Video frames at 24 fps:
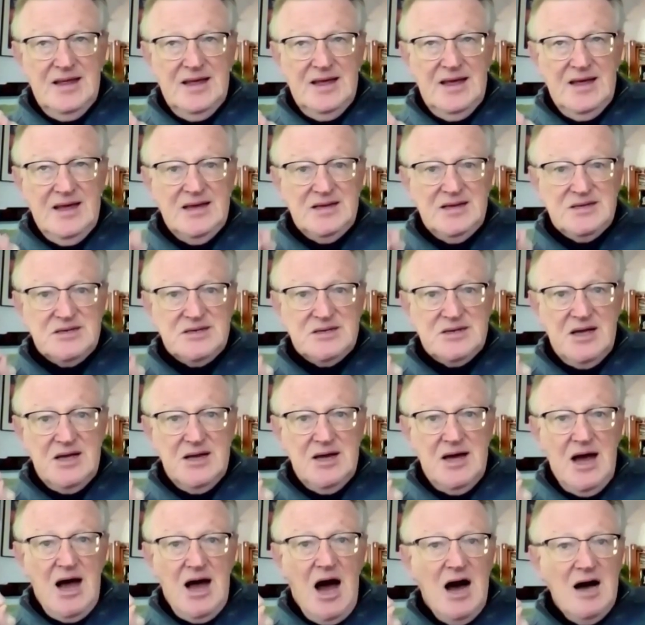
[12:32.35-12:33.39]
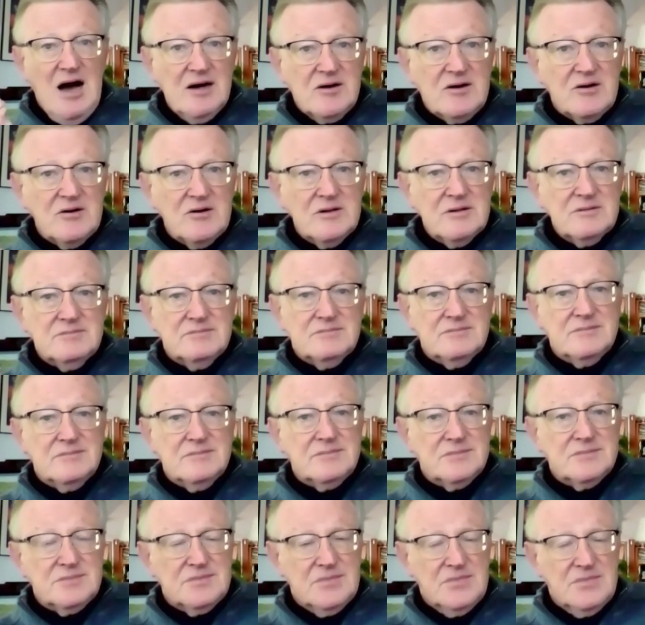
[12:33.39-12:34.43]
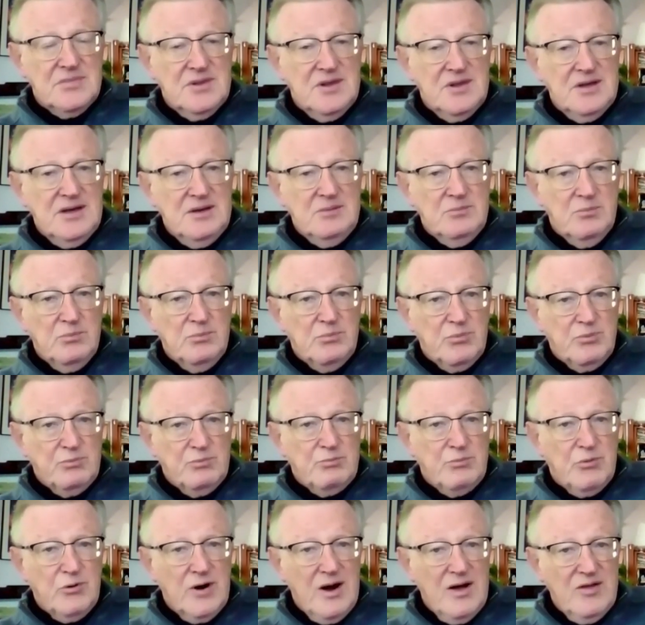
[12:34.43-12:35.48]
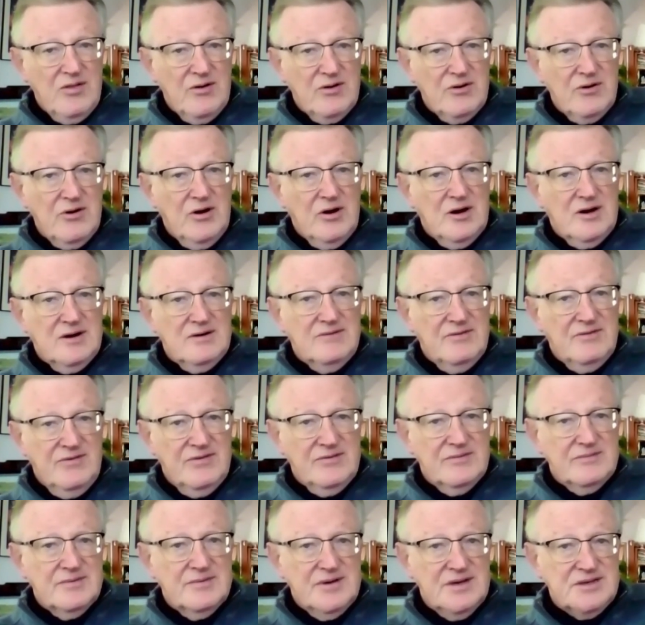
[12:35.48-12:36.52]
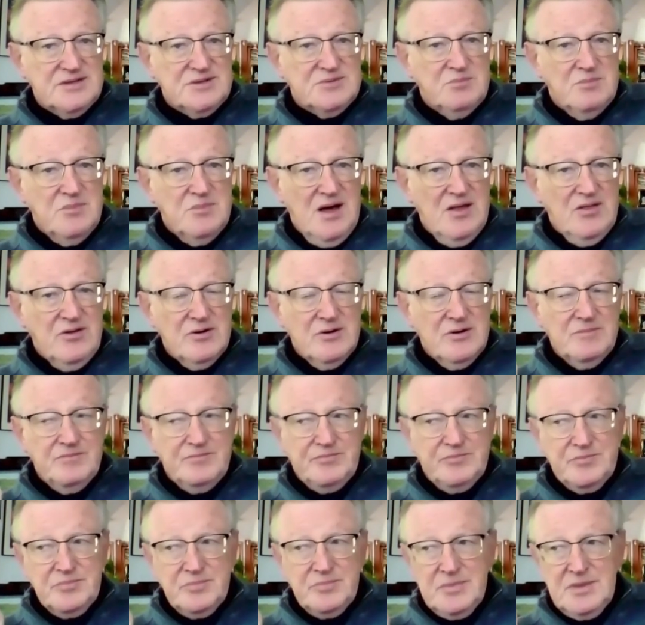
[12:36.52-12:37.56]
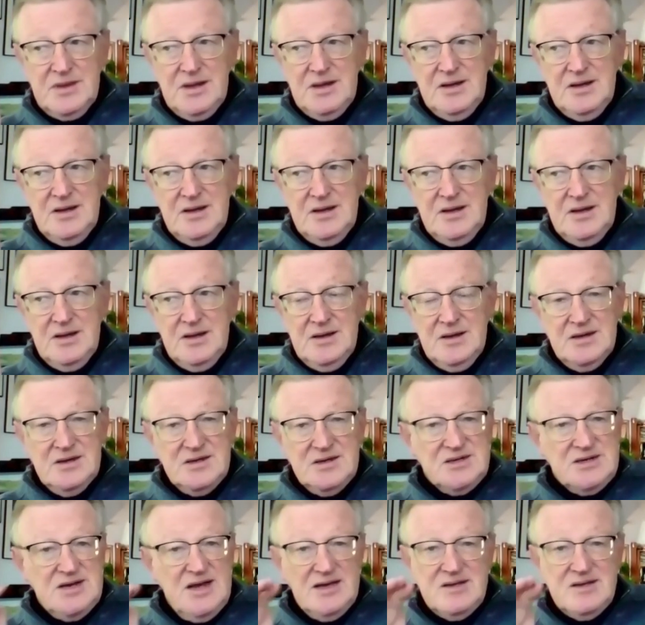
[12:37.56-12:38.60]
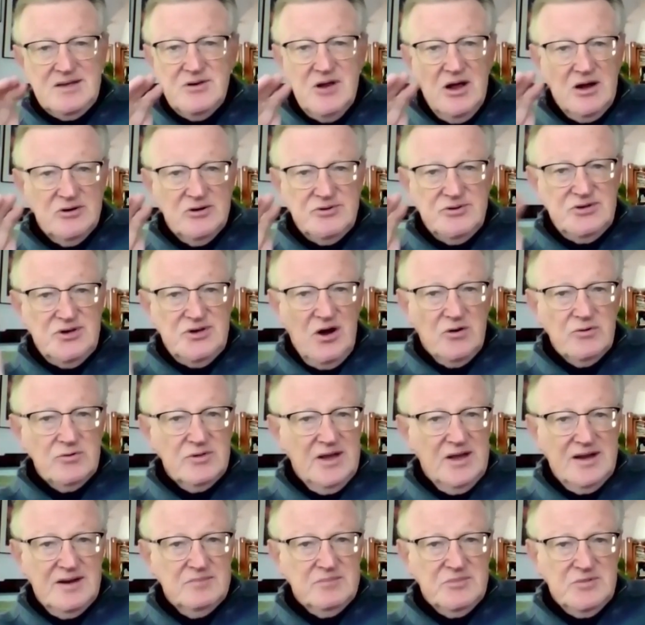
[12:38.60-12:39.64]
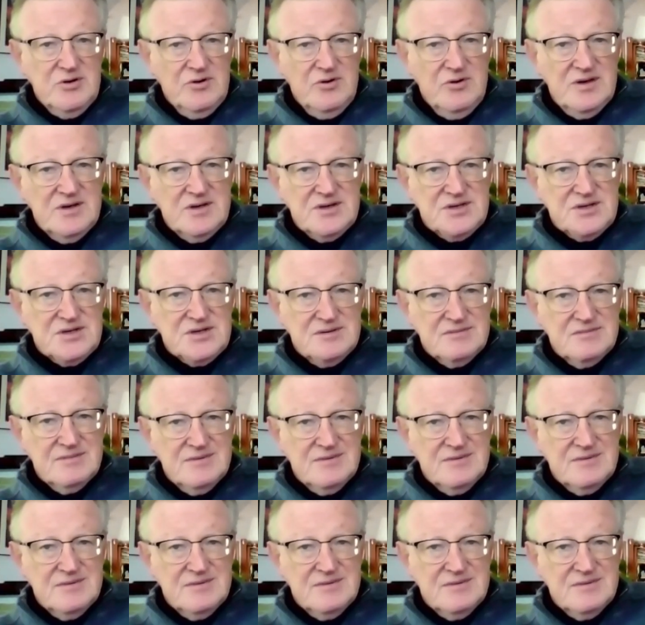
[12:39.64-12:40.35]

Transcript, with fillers: his uncle, the brother of his mother, said, Don't let him do this.